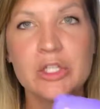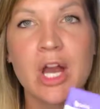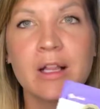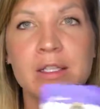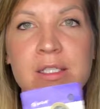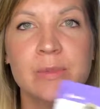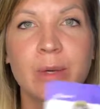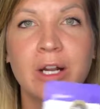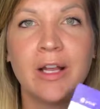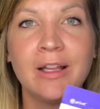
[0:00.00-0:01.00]
chocolate
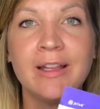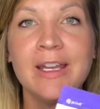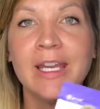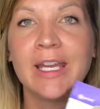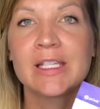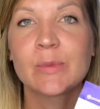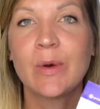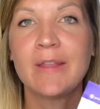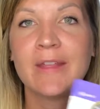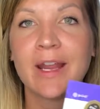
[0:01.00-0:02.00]
swirl is
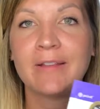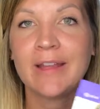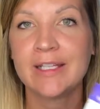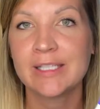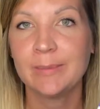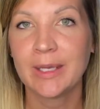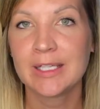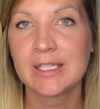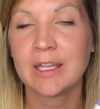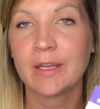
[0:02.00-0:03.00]
one that I like to
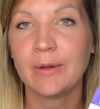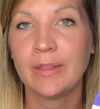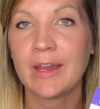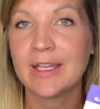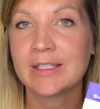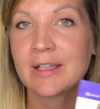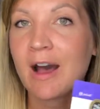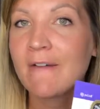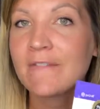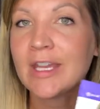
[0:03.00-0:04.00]
mix either with iced
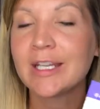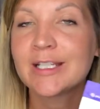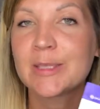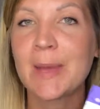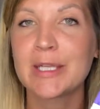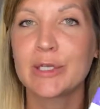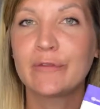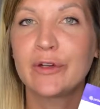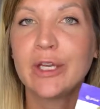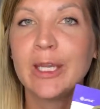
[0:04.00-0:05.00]
coffee and a splash
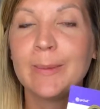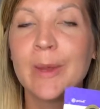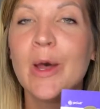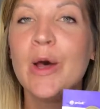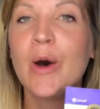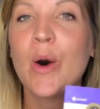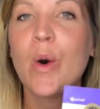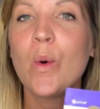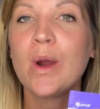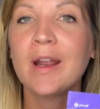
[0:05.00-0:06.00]
of cream,
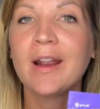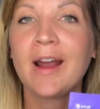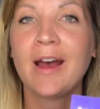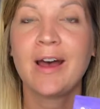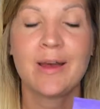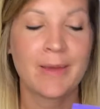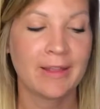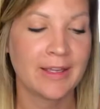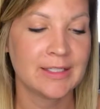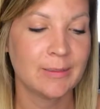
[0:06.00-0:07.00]
or
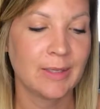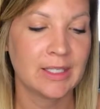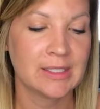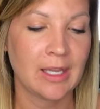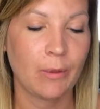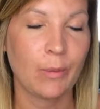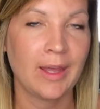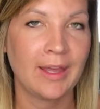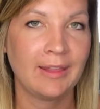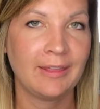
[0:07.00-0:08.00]
I like to mix it
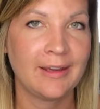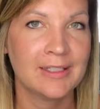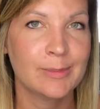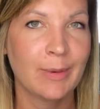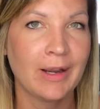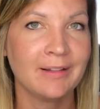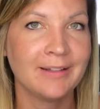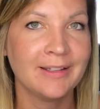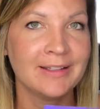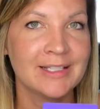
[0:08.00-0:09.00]
with a
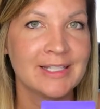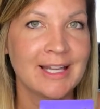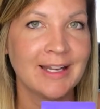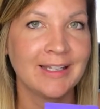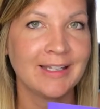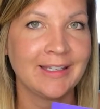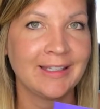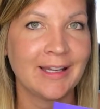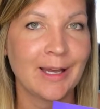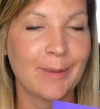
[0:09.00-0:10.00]
sparkling
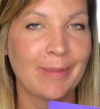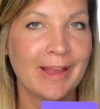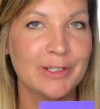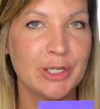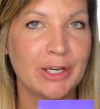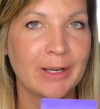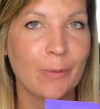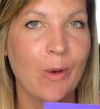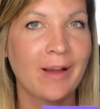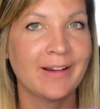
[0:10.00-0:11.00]
Dasani black cherry
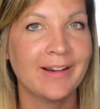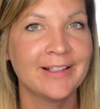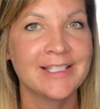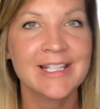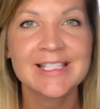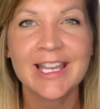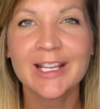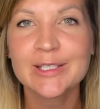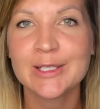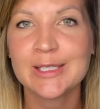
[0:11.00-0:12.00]
water. It tastes
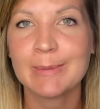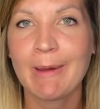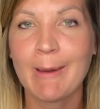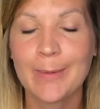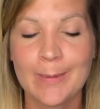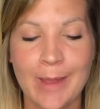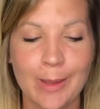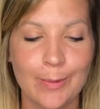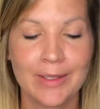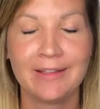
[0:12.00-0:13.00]
like a Tootsie Pop in my
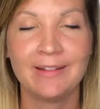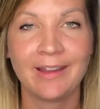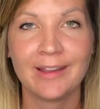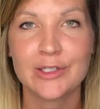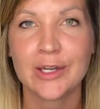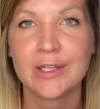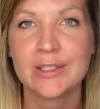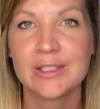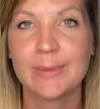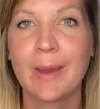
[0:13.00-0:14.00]
opinion, like a cherry
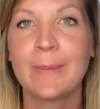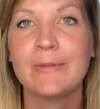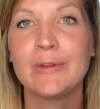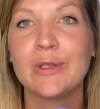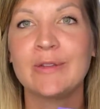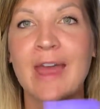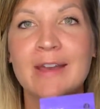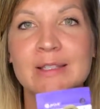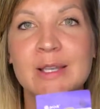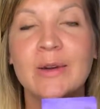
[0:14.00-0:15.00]
Tootsie Pop if you do
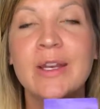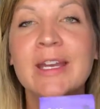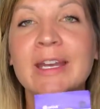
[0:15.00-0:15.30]
that. So